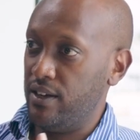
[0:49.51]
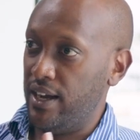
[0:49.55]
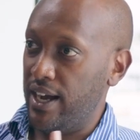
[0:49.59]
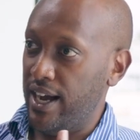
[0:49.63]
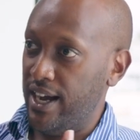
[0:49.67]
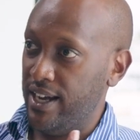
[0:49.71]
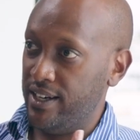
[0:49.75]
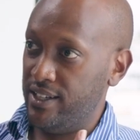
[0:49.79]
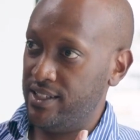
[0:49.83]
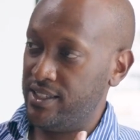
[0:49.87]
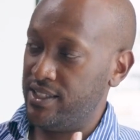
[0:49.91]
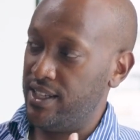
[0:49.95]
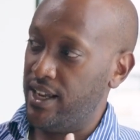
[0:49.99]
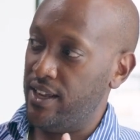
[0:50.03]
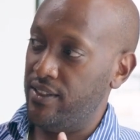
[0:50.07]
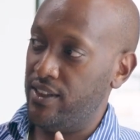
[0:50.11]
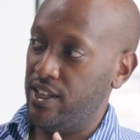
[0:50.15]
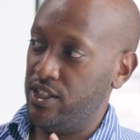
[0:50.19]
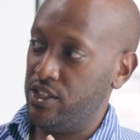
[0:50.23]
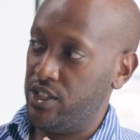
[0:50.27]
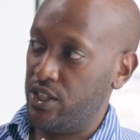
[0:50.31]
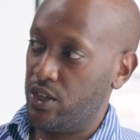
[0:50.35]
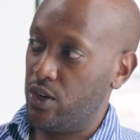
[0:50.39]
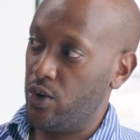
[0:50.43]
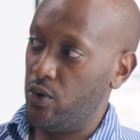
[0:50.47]
Understand their
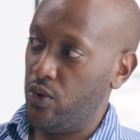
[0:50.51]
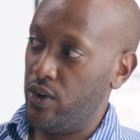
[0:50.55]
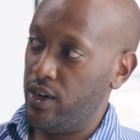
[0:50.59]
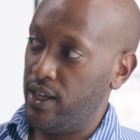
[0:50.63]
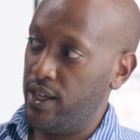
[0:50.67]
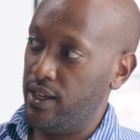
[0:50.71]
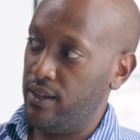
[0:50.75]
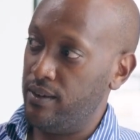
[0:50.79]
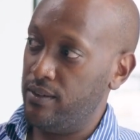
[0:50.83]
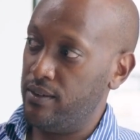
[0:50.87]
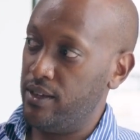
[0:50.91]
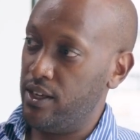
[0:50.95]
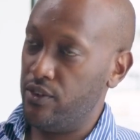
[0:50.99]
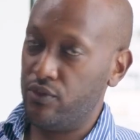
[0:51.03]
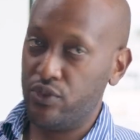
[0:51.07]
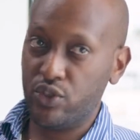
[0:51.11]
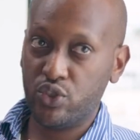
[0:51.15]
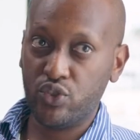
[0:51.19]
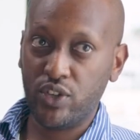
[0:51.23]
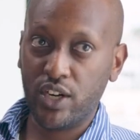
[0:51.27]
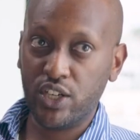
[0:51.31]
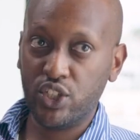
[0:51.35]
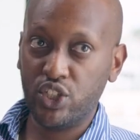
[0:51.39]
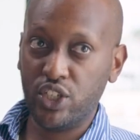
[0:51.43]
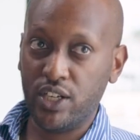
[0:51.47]
security
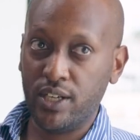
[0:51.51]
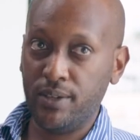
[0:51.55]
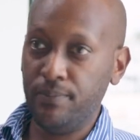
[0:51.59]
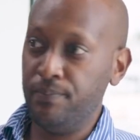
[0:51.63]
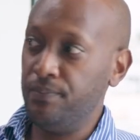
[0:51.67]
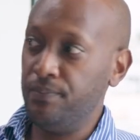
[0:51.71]
infrastructure.